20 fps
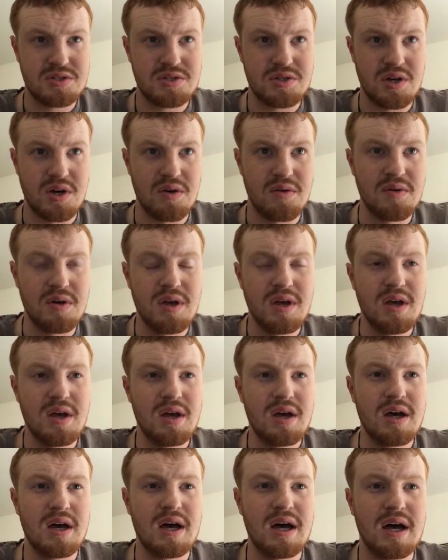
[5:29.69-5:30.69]
So,
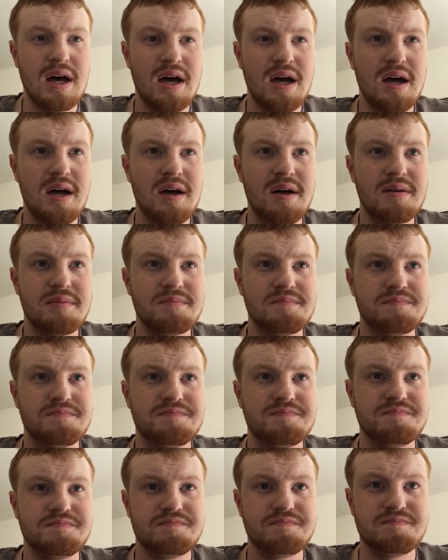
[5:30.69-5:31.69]

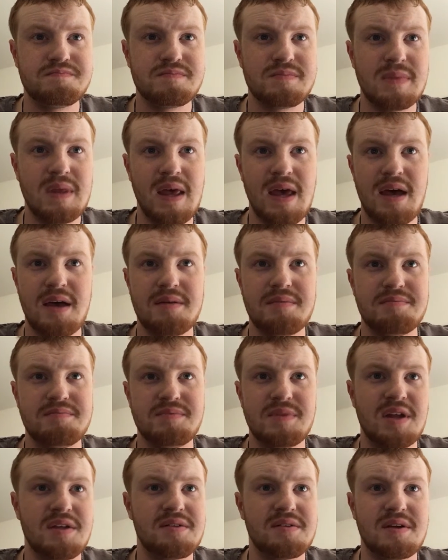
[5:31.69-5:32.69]

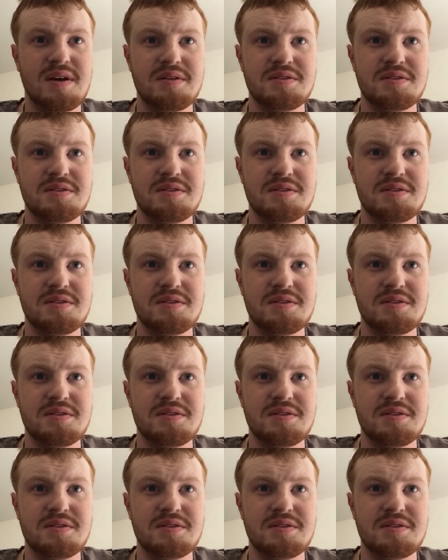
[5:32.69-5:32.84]
nothing